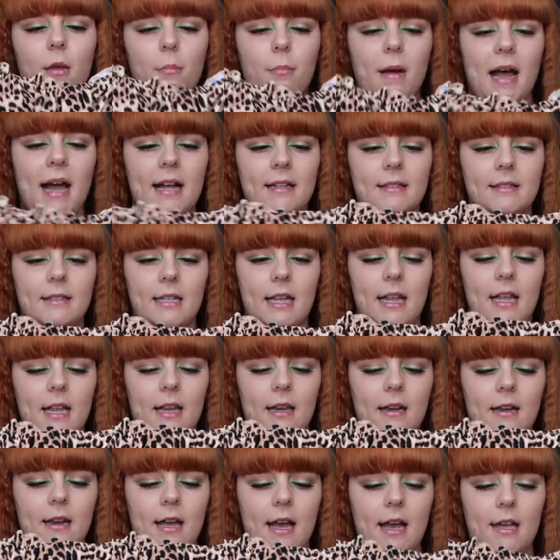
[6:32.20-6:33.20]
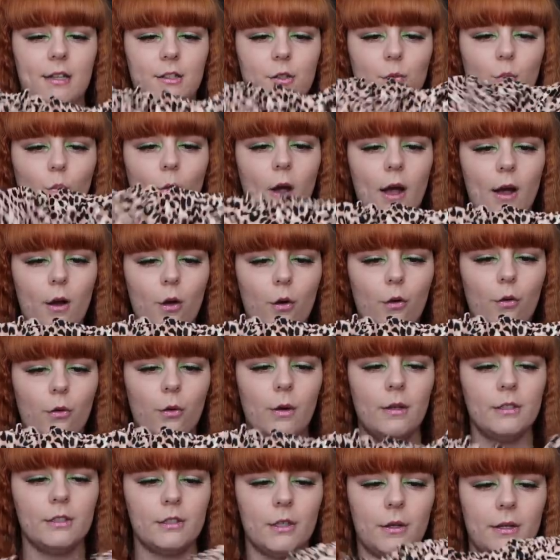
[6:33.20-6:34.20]
the pads in as well,
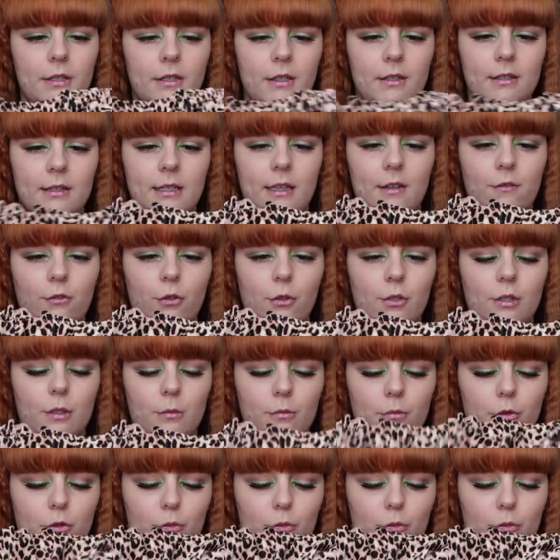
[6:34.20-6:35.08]
so it does give you some